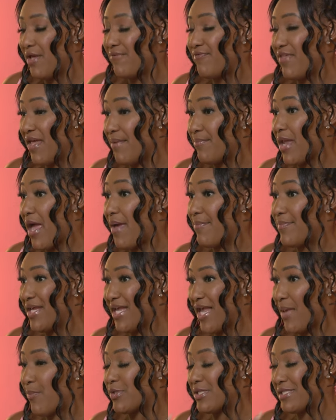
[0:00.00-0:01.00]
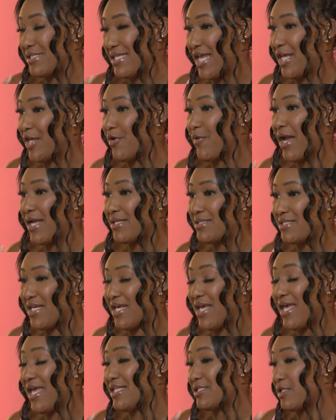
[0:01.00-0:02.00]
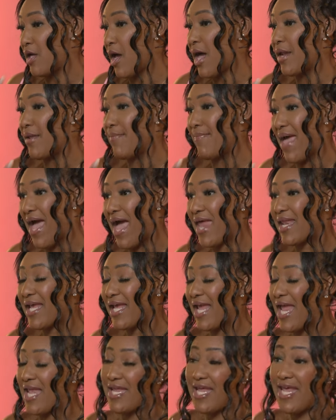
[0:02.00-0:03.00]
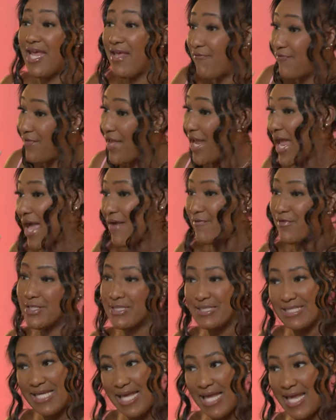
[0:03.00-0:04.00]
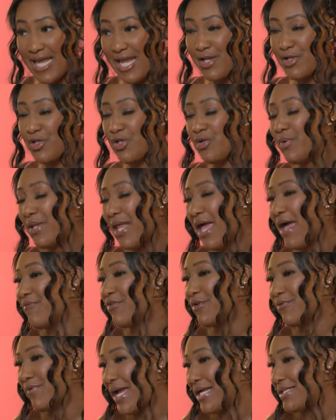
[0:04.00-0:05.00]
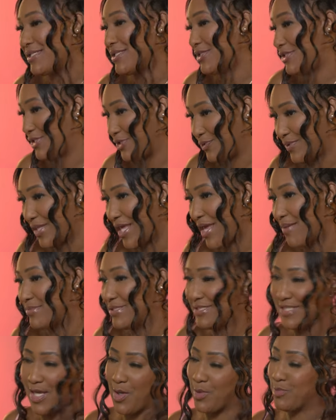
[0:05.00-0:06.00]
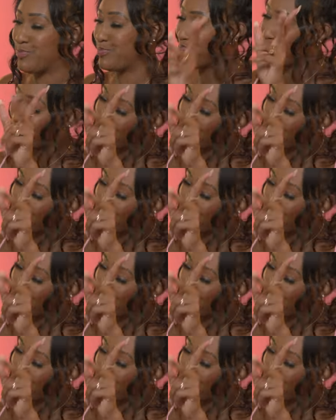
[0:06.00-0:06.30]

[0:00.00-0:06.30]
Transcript: of them not being able to take your idea is automatic. And if they ever did, you would have the right to sue them. So